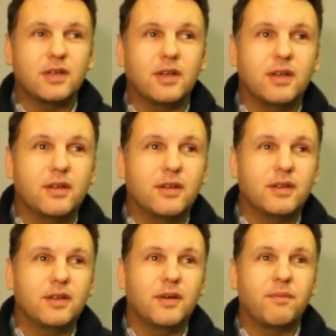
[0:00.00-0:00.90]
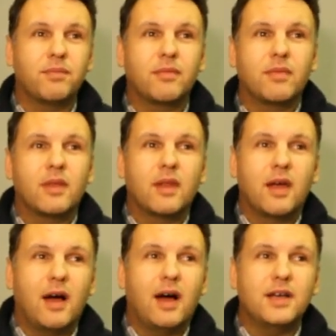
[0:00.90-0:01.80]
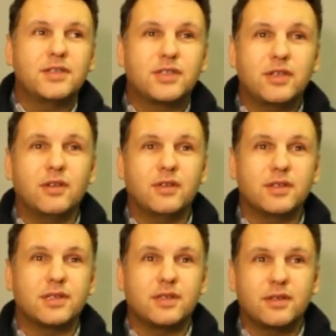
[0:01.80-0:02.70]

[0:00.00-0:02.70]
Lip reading: and I still